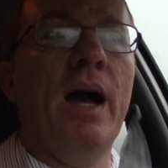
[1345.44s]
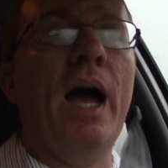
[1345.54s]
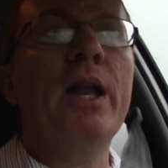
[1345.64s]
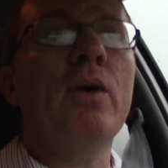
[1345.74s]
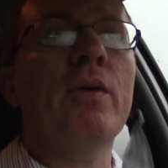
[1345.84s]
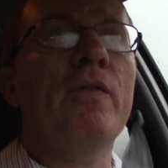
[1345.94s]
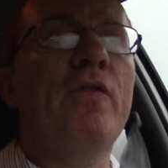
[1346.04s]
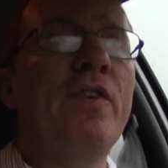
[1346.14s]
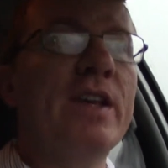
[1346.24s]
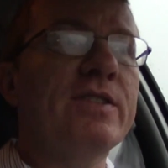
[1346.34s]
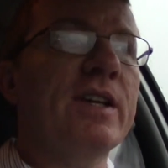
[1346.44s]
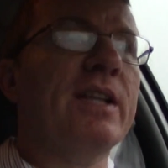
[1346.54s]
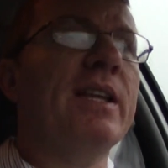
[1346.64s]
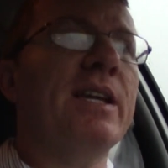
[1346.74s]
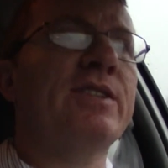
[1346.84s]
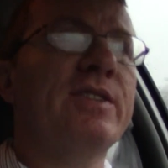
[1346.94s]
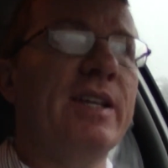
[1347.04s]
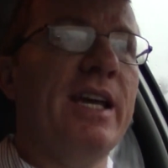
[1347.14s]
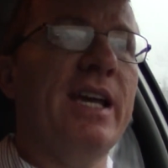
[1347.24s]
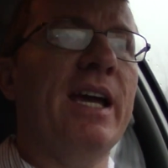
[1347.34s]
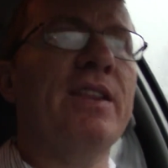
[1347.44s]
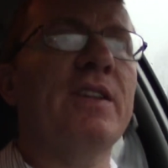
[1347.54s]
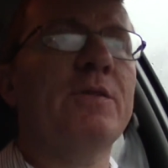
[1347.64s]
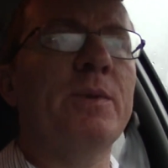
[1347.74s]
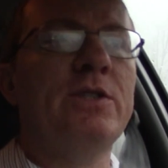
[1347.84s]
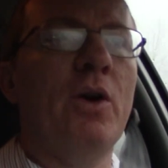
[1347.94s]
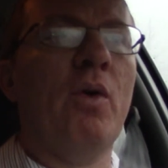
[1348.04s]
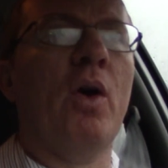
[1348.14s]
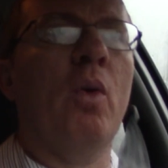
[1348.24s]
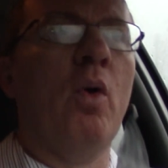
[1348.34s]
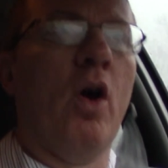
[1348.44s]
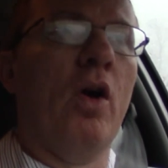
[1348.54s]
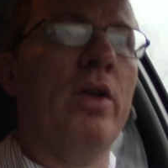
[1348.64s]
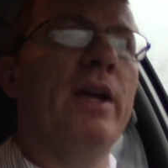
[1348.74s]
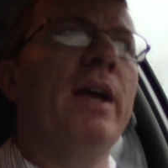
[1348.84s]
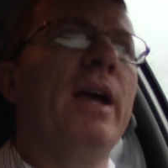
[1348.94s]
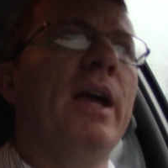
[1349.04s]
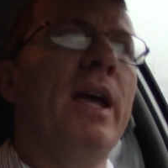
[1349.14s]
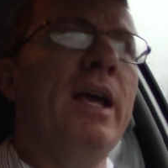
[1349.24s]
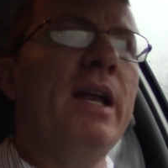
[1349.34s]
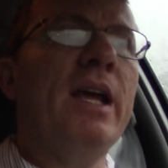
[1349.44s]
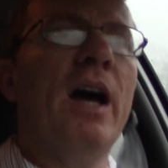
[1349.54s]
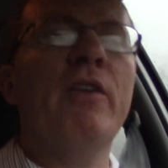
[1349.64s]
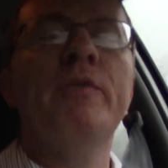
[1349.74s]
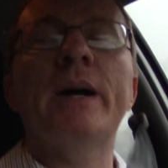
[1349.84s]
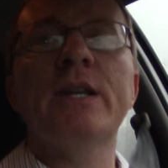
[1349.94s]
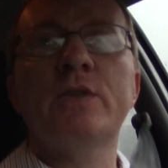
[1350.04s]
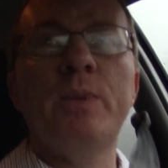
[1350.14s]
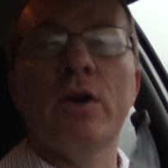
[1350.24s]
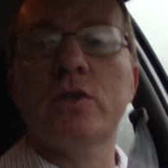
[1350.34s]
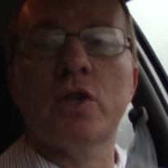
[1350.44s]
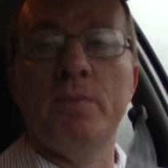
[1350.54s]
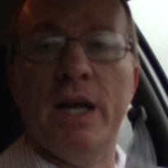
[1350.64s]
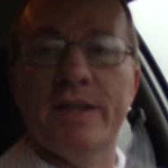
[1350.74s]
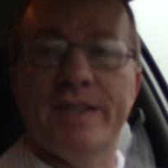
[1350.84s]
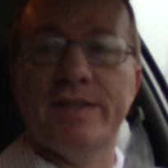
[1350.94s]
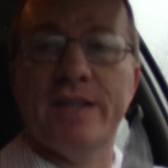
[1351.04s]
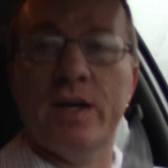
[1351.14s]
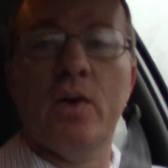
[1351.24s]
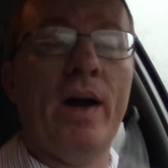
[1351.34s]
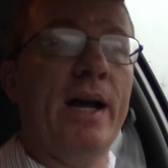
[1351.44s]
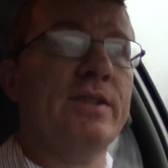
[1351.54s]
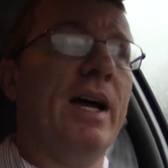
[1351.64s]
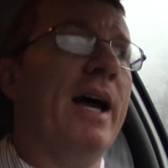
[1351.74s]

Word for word: I don't physically see in this material world any of my spiritual blessings in Christ.